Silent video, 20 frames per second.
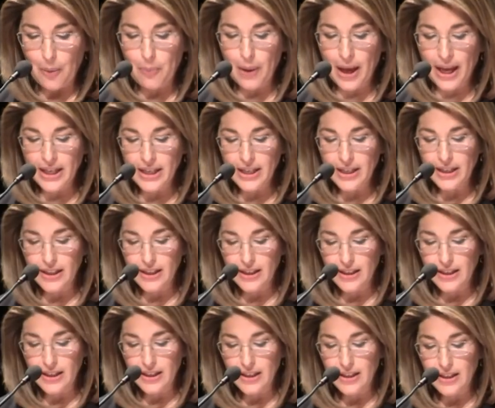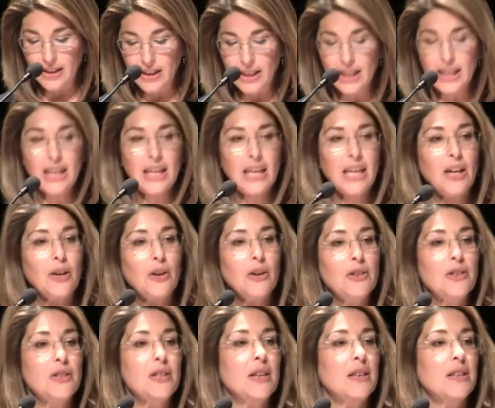But here
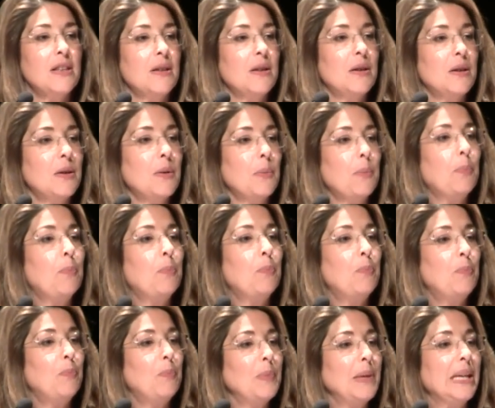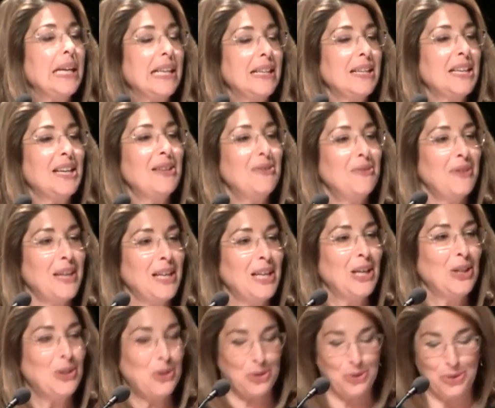is the
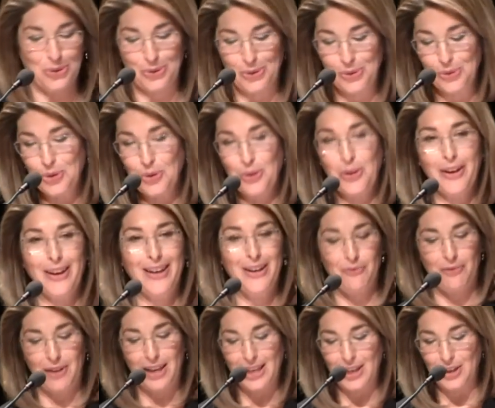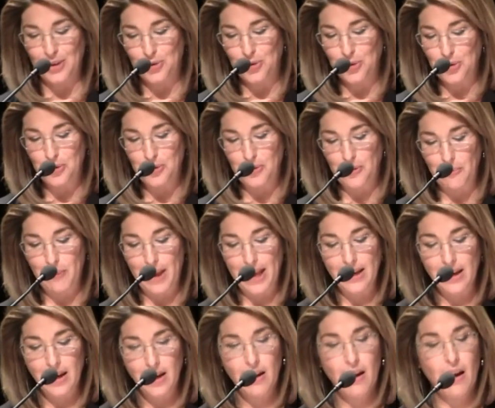inconvenient truth, or the convenient truth,
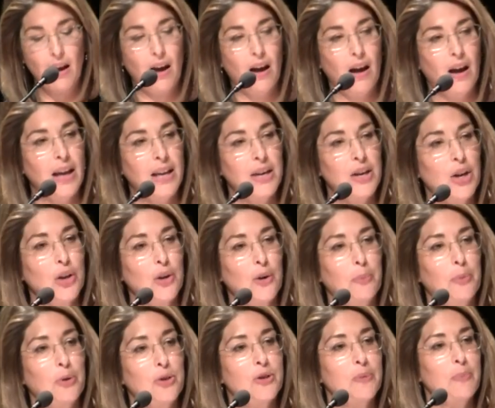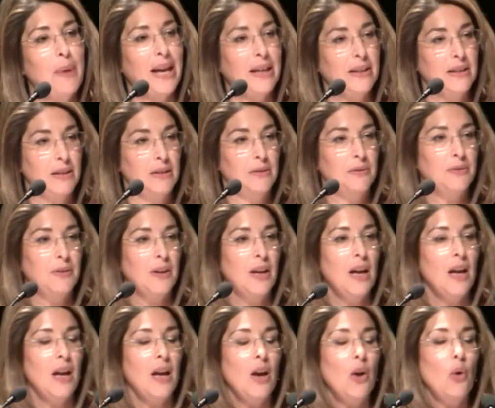depending on your perspective,
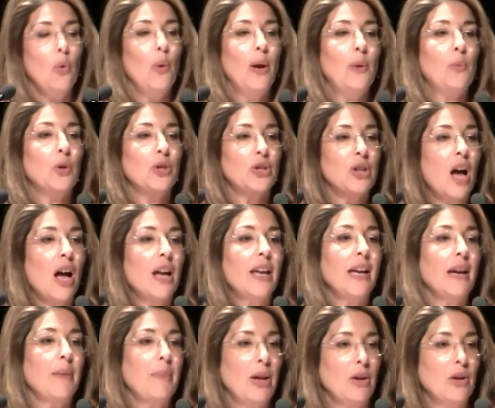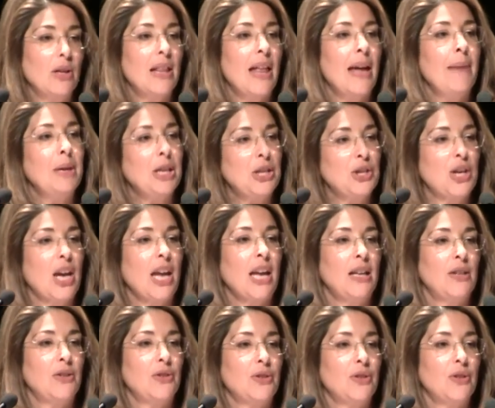when we're talking about climate
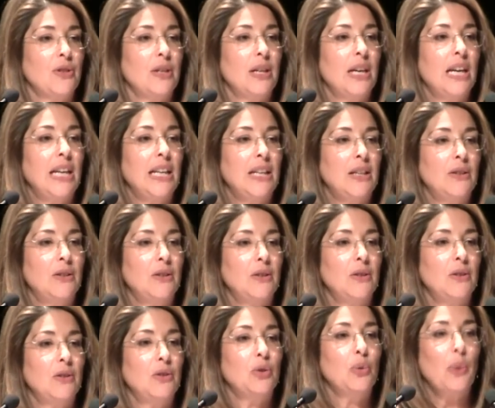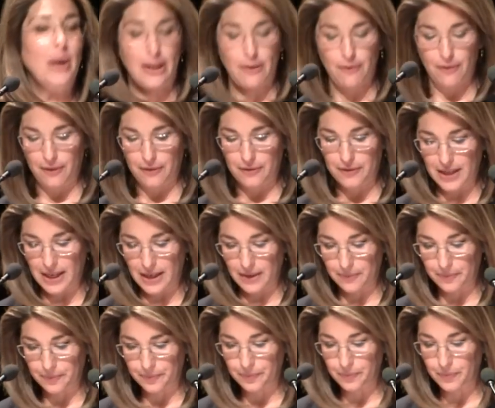change in
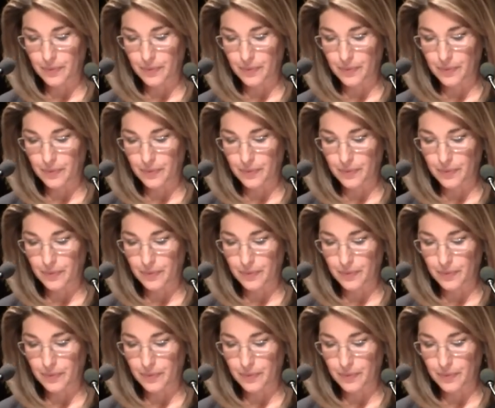2015.